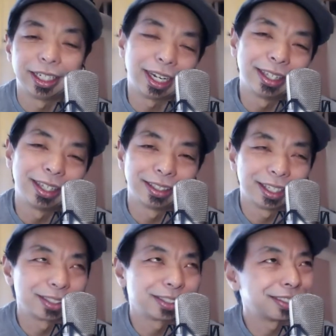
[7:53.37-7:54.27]
think
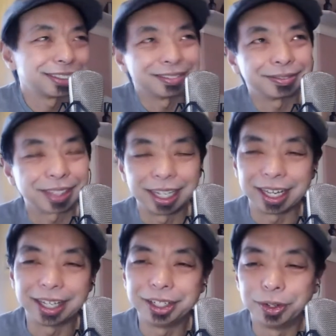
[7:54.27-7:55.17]
that's.
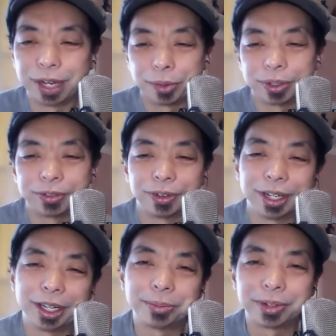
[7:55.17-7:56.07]
I, I know I worked for an
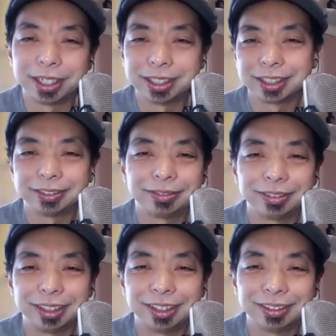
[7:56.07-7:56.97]
enterprise that,
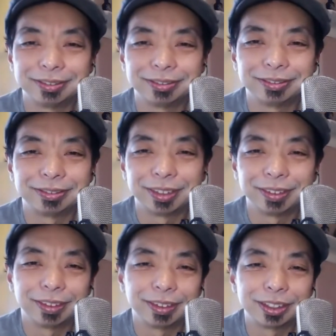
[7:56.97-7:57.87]
you know, the,
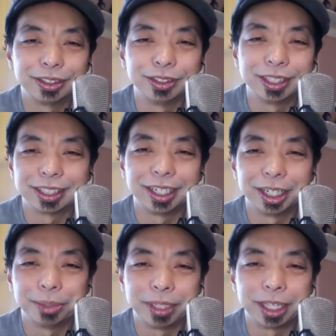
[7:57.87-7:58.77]
as soon as you signed
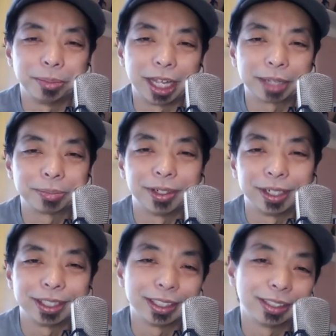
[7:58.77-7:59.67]
up, you get a BlackBerry
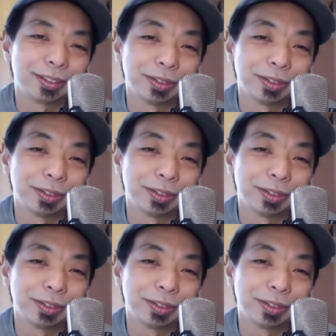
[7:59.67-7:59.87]
because it was